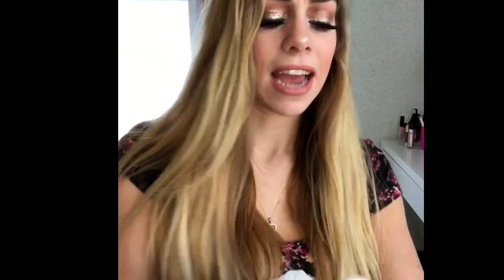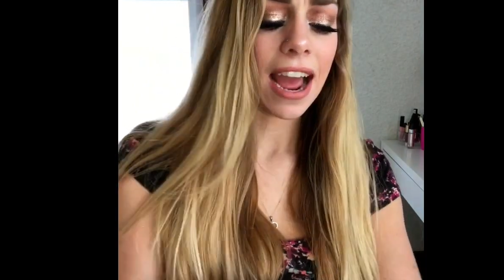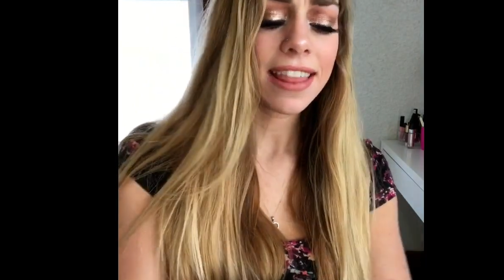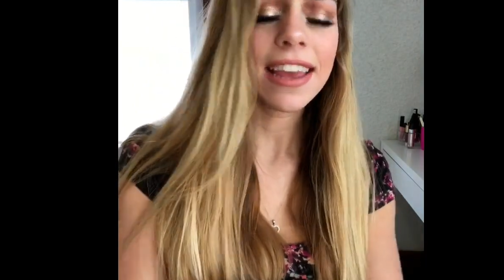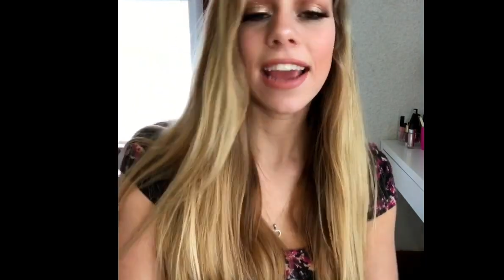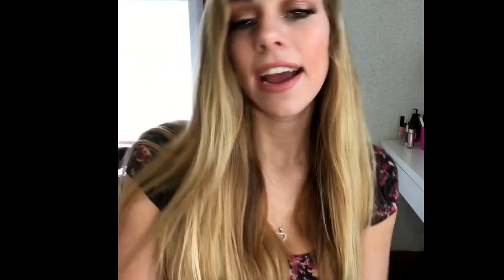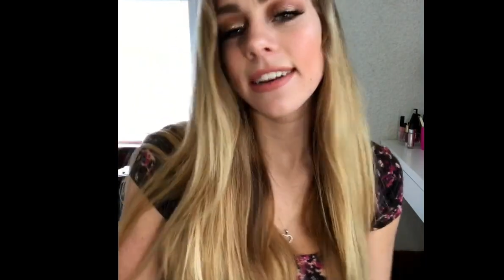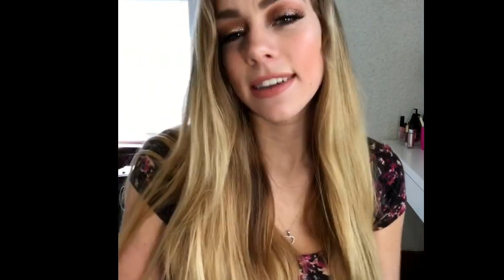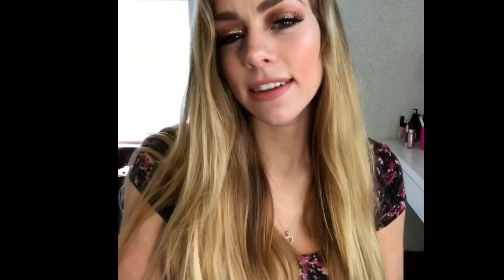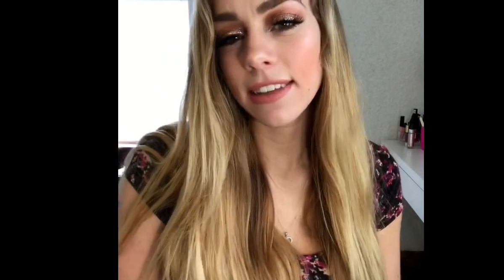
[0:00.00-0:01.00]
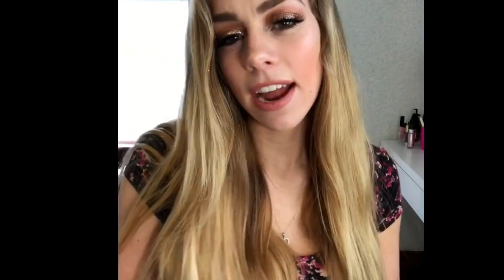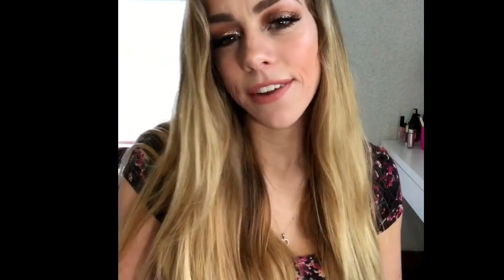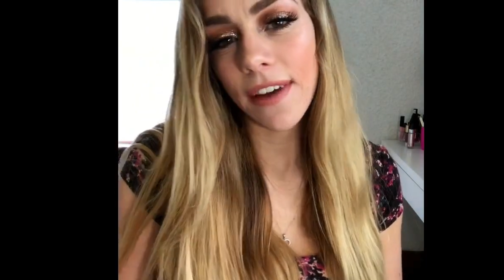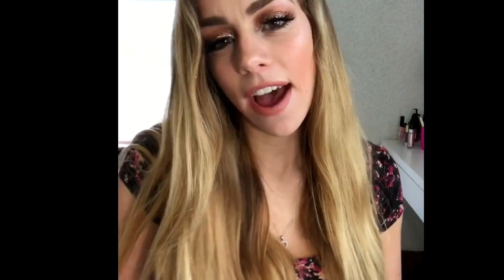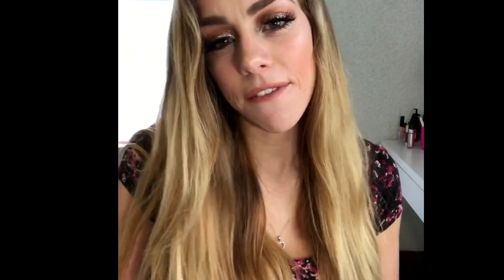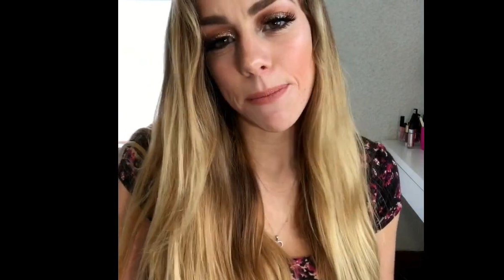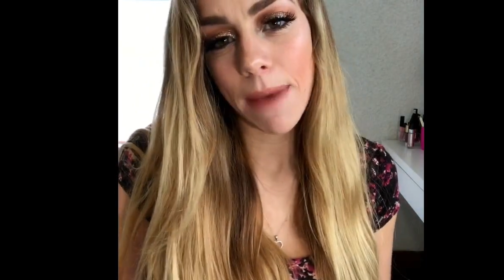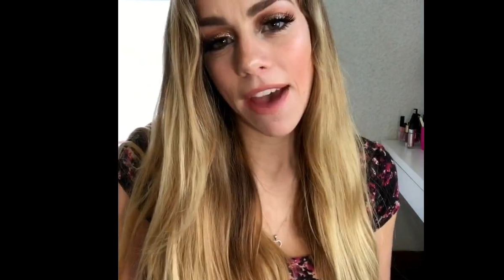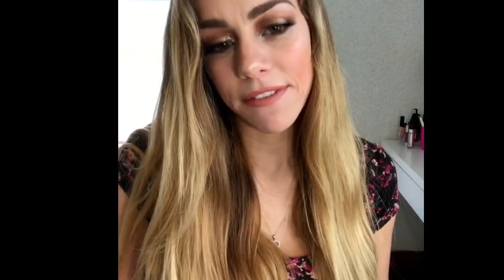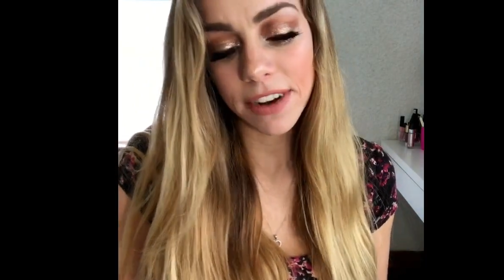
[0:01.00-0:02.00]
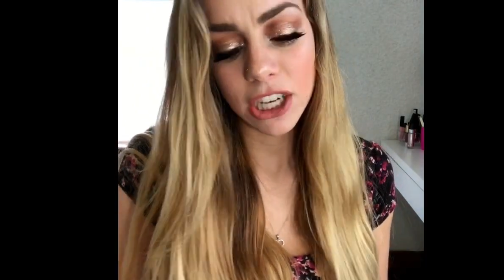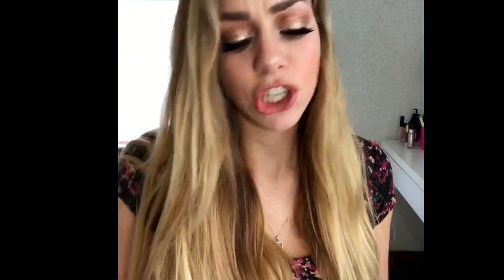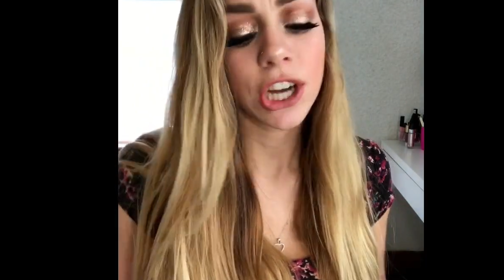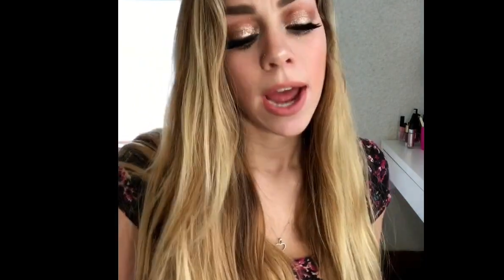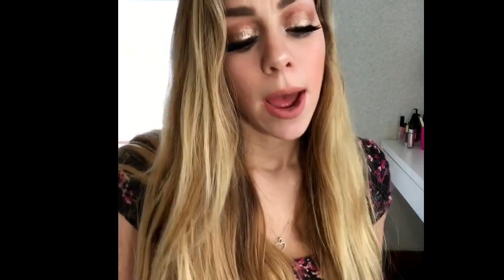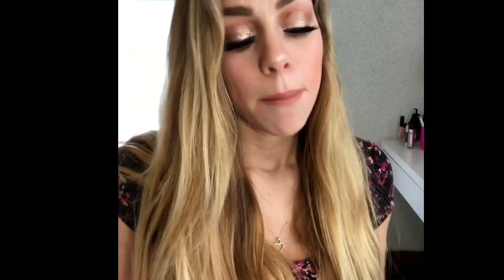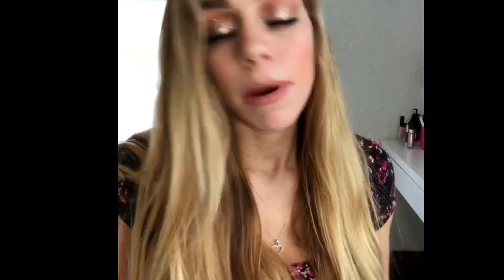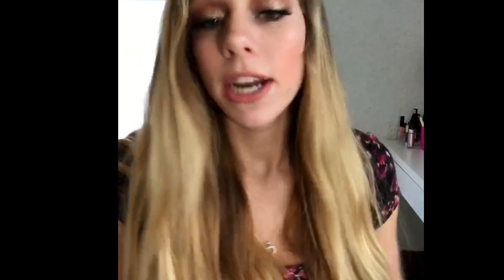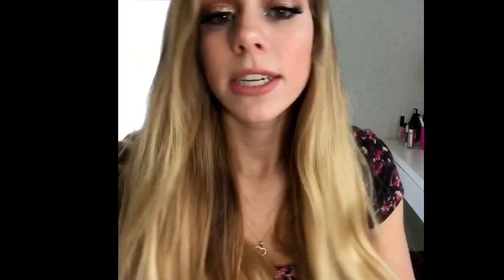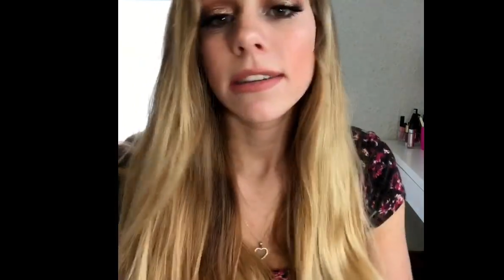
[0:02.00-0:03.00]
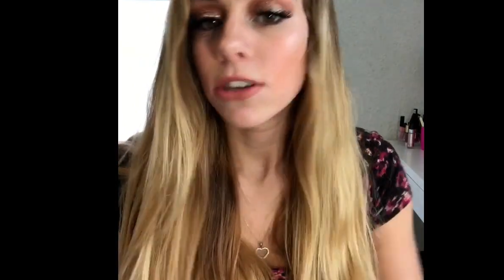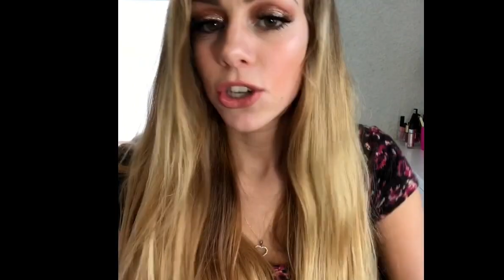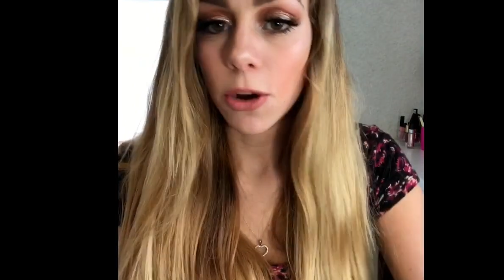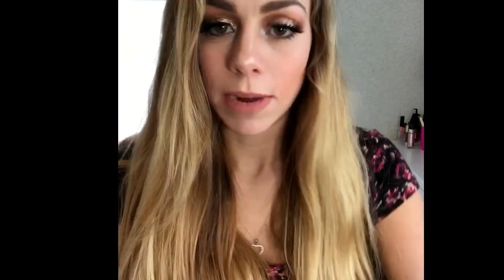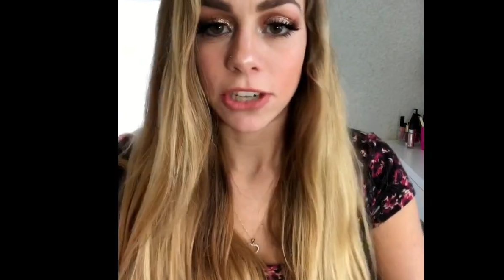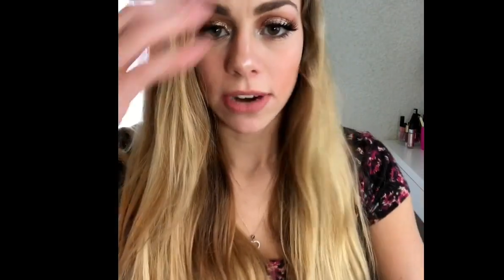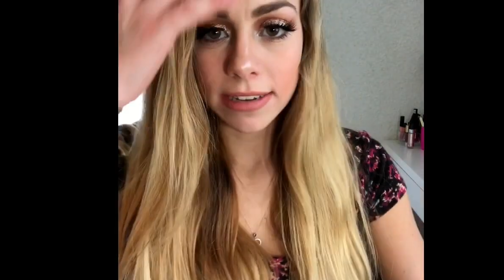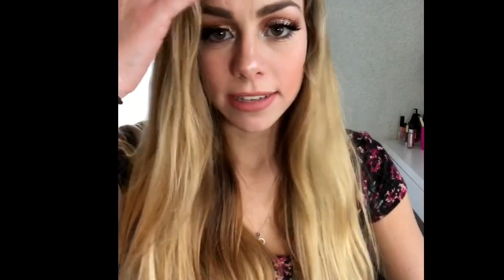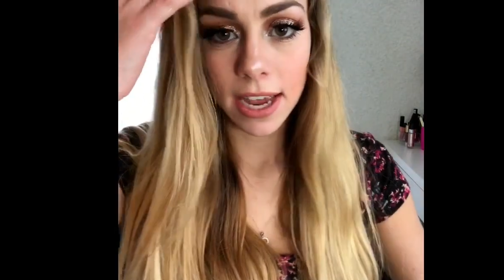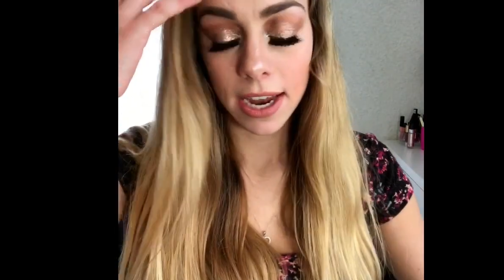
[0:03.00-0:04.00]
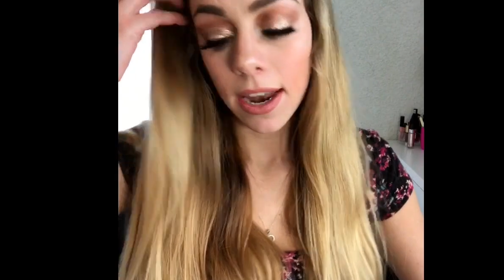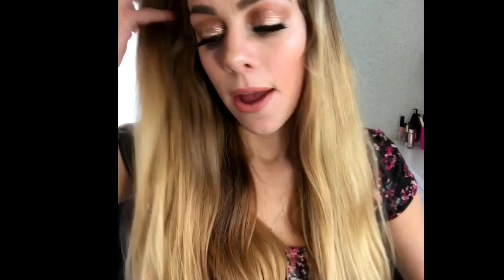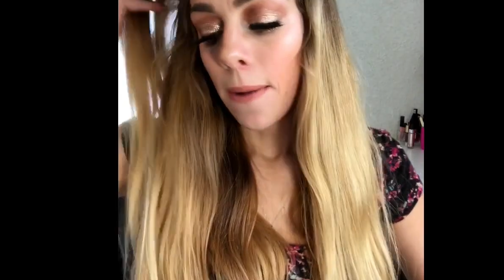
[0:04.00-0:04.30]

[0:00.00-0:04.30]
I think it does kind of have a matte finish, but it doesn't show my dry skin,